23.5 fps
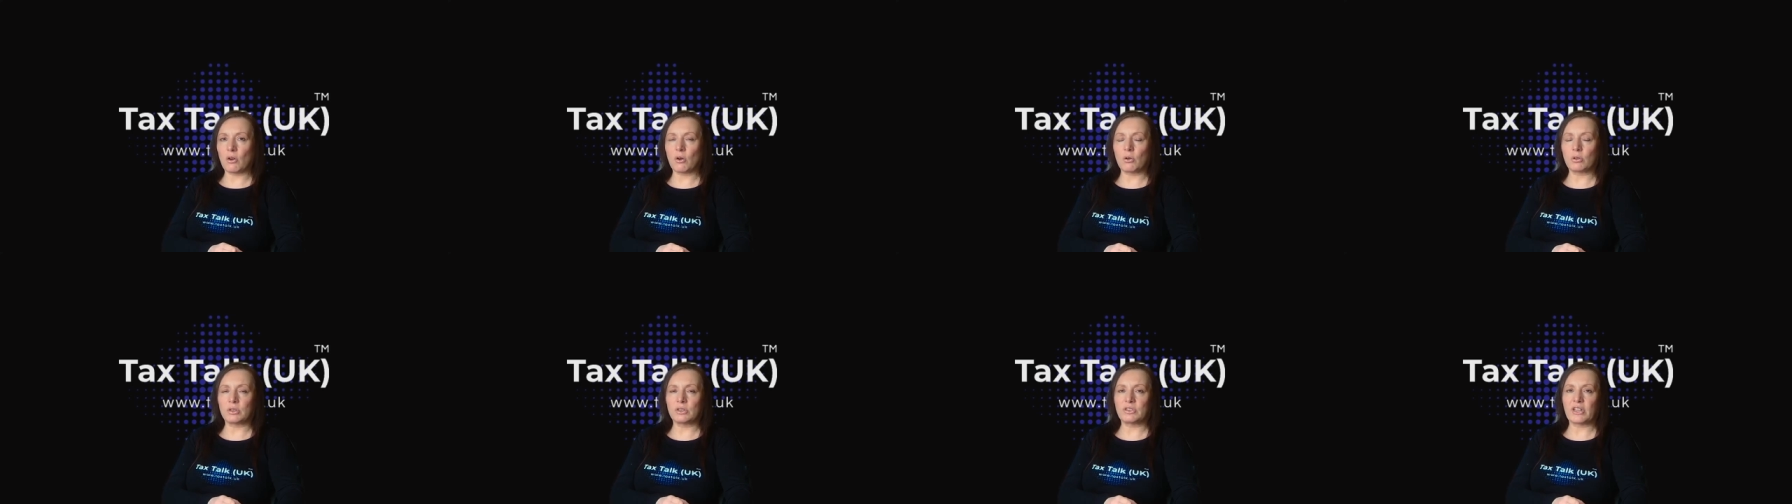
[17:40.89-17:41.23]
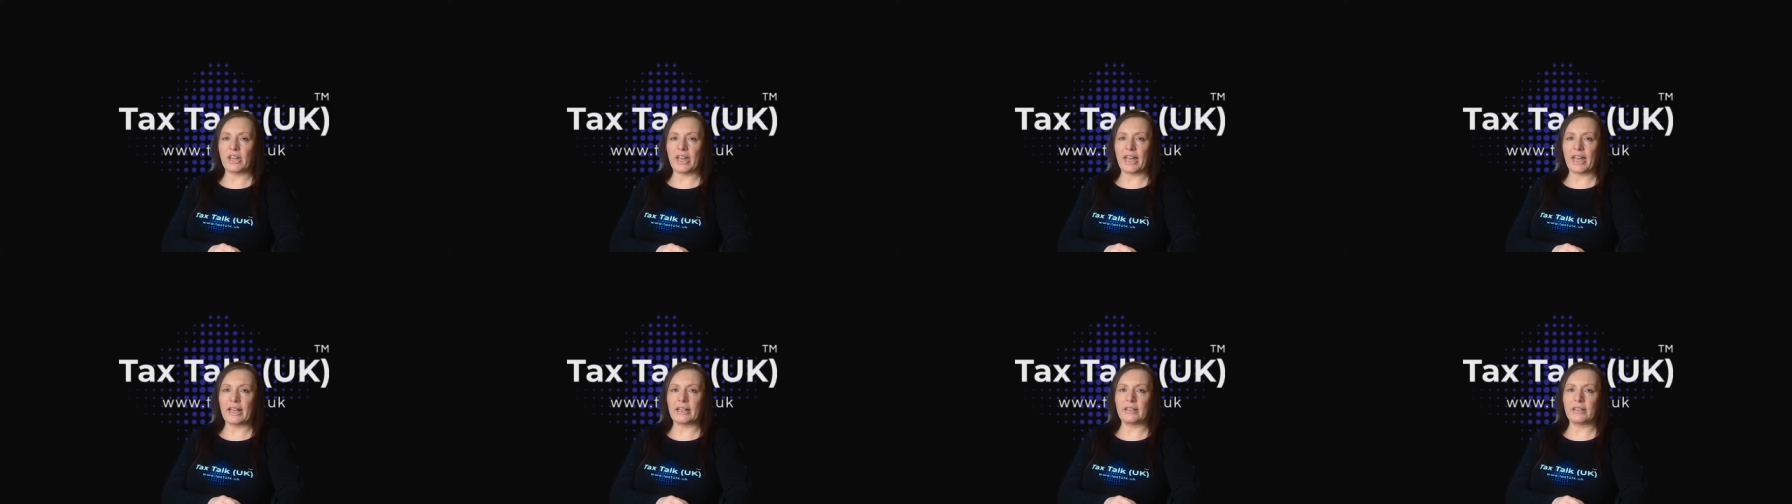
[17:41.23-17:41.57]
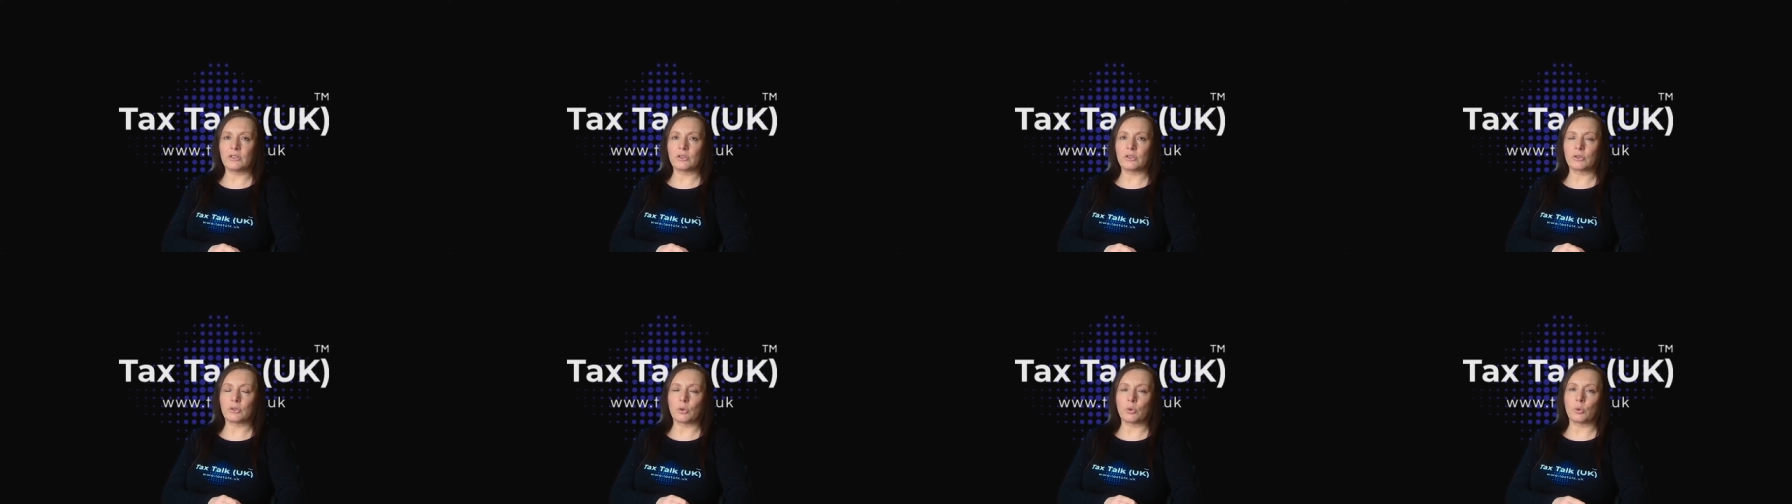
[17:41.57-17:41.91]

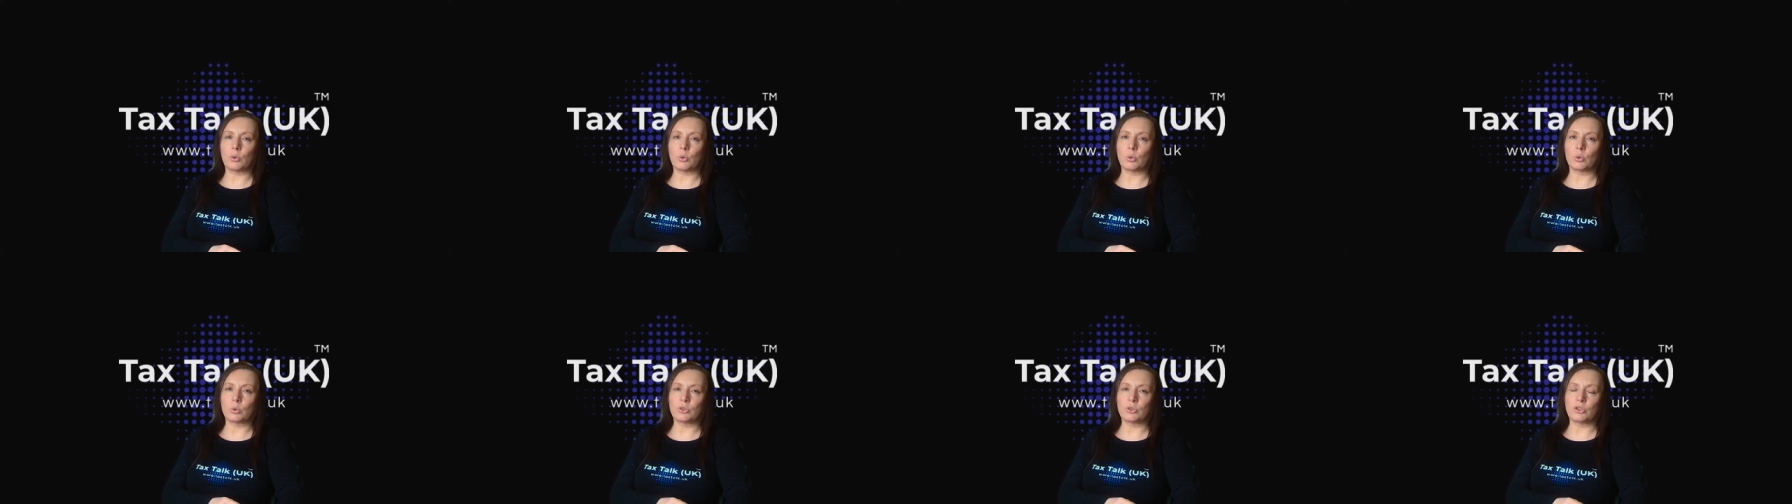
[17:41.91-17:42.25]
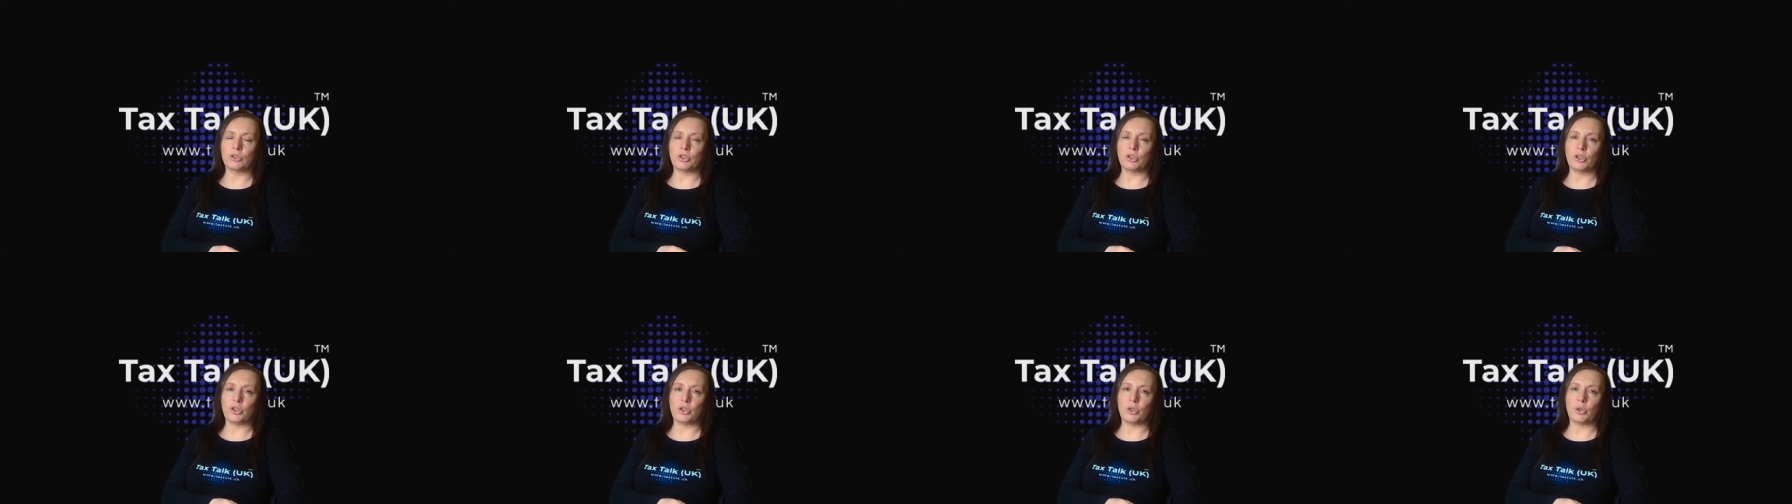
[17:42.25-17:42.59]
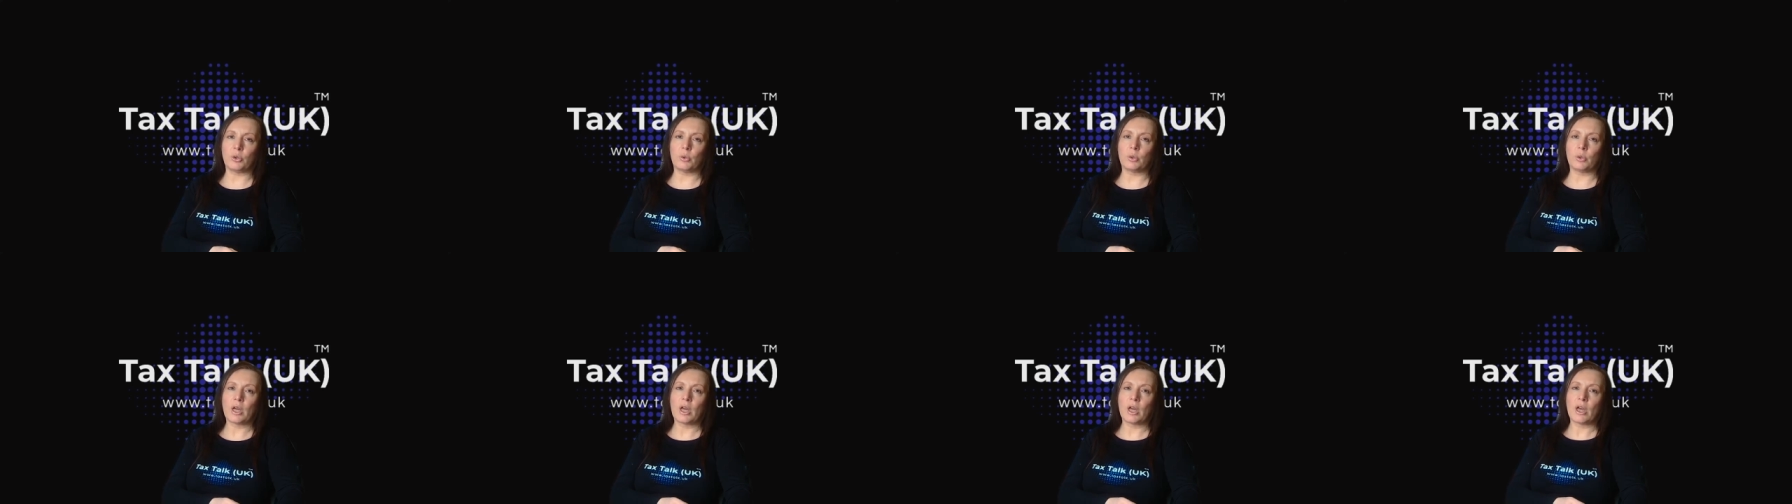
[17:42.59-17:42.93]
content or
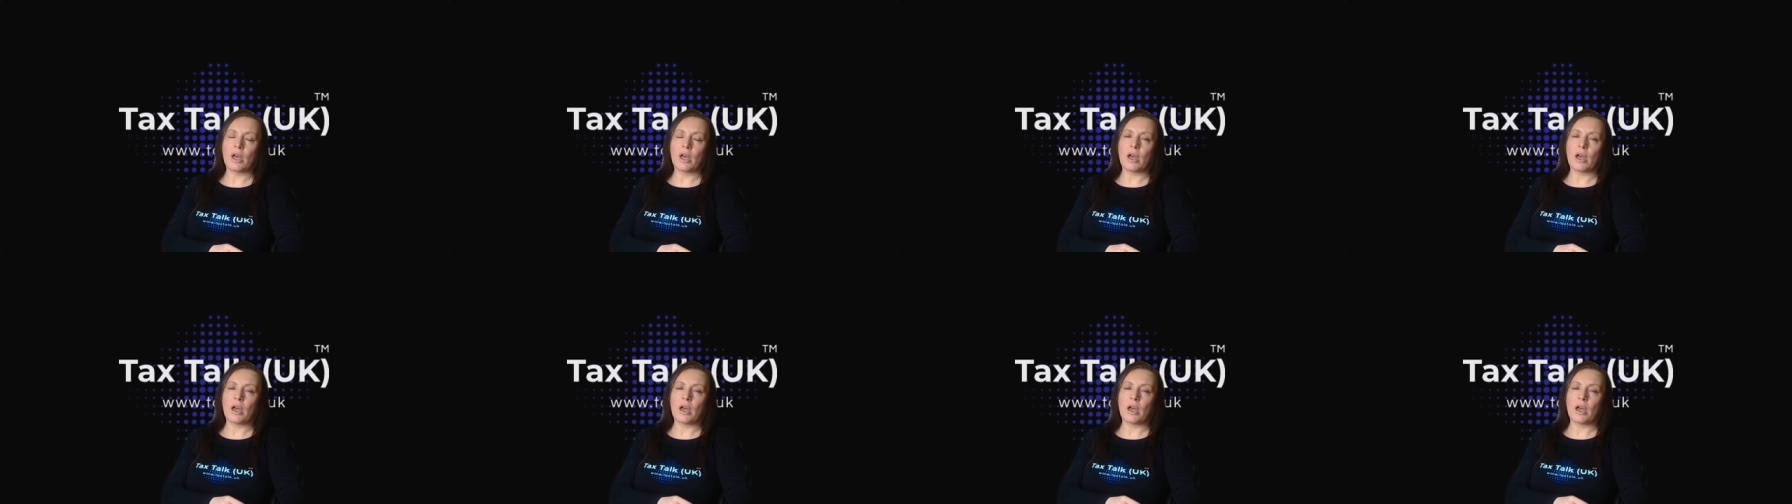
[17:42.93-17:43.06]
to